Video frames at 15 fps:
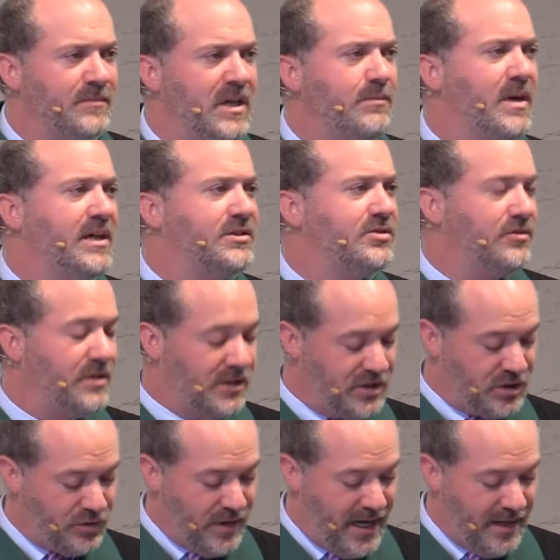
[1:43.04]
He mustered the
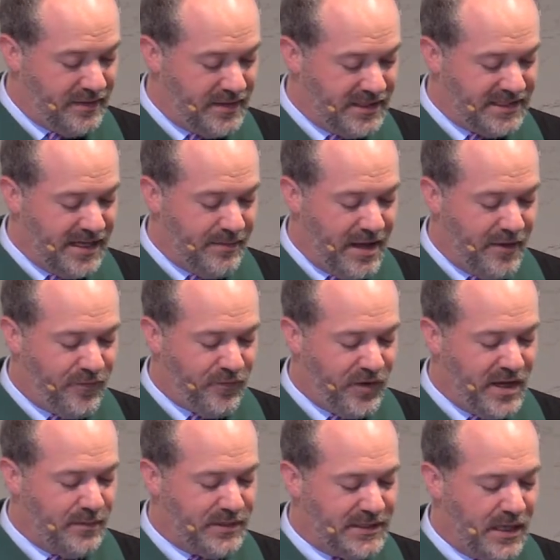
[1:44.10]
strength to somehow
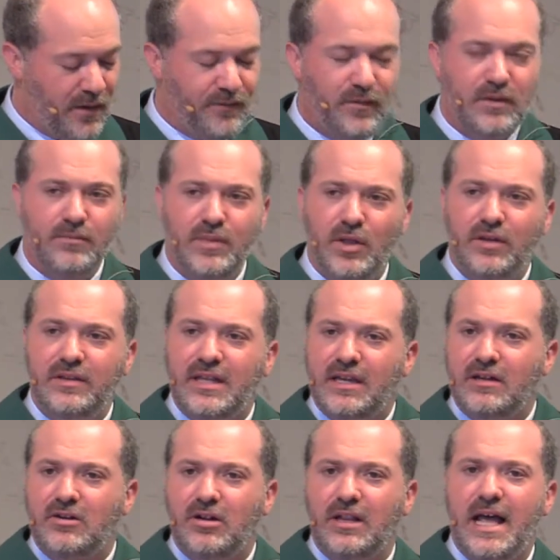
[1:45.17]
free himself from the building
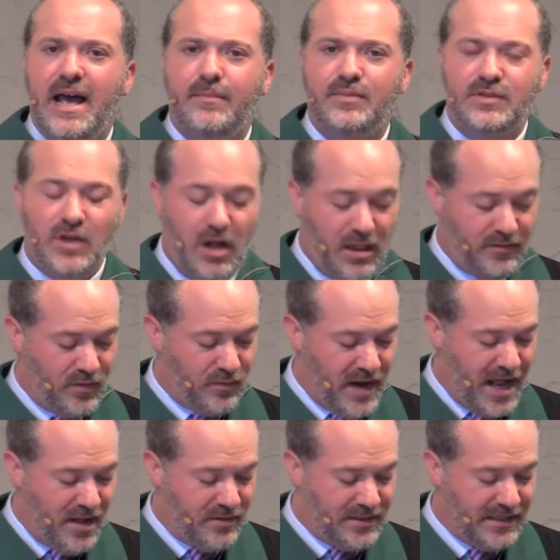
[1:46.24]
that had collapsed all
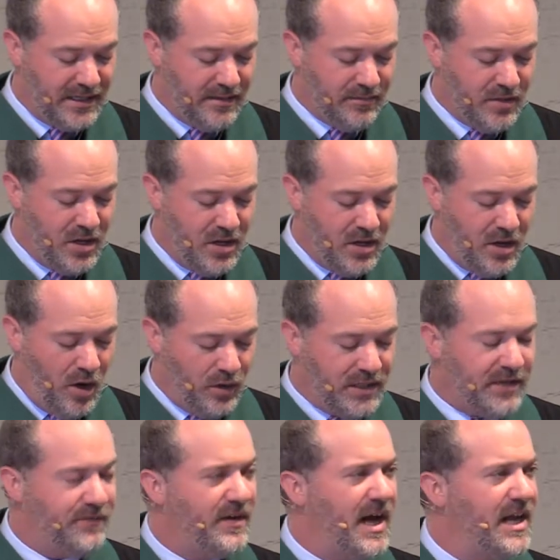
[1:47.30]
around him,
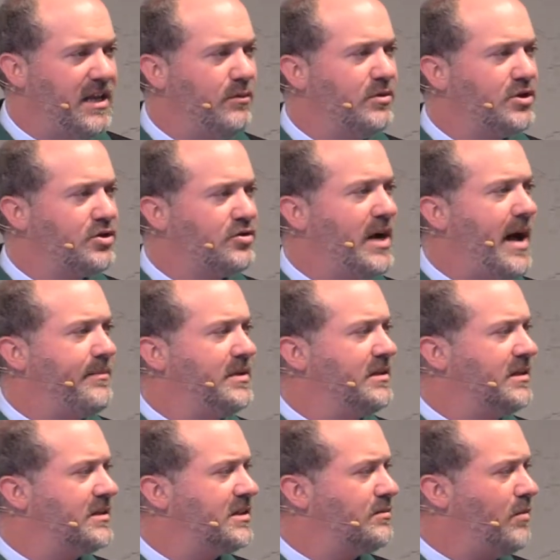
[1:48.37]
only to find he was trapped
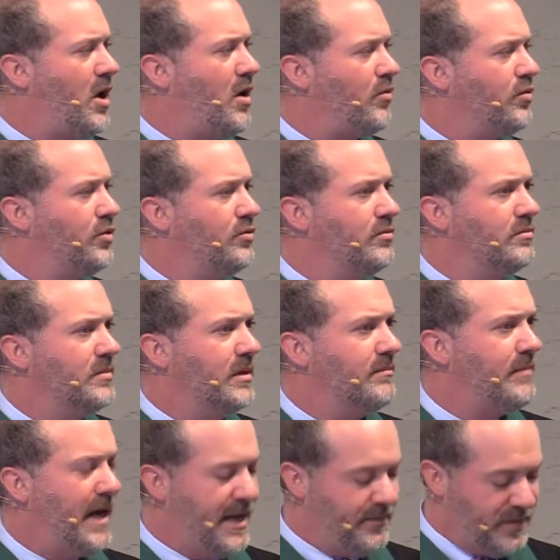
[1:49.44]
in this small
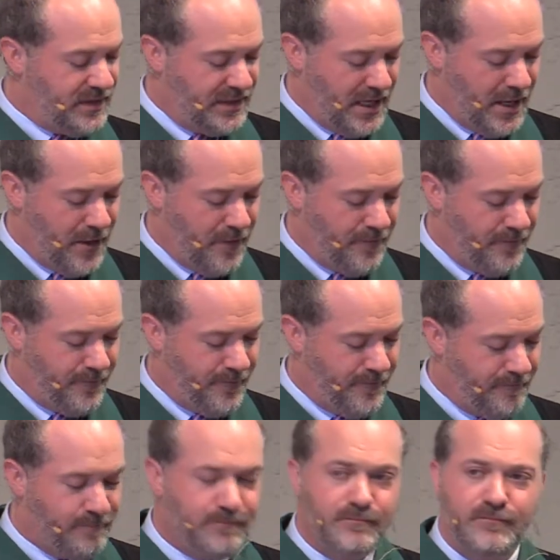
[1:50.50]
room by himself,
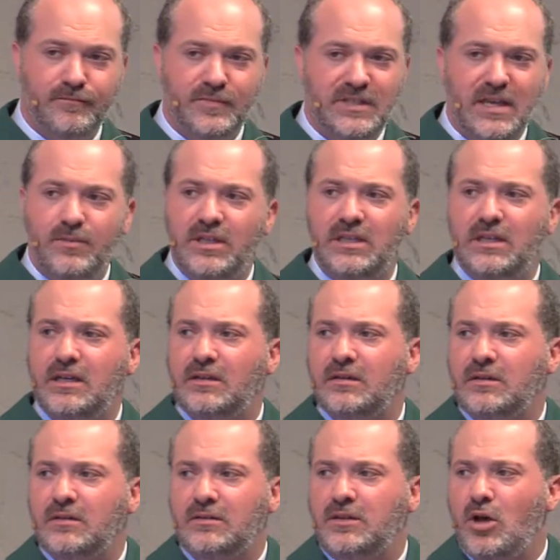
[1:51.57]

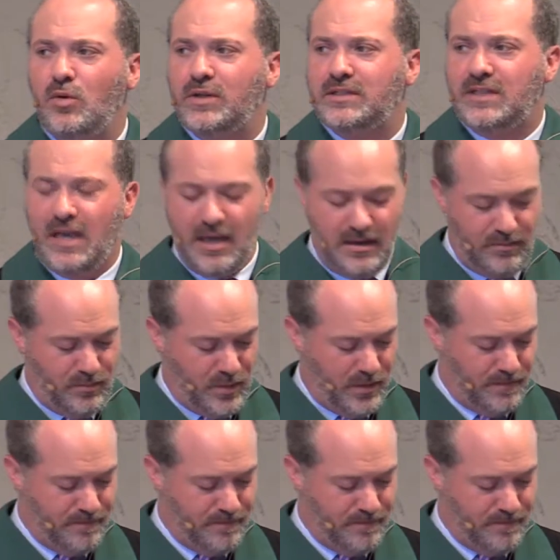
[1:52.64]
seemingly no escape.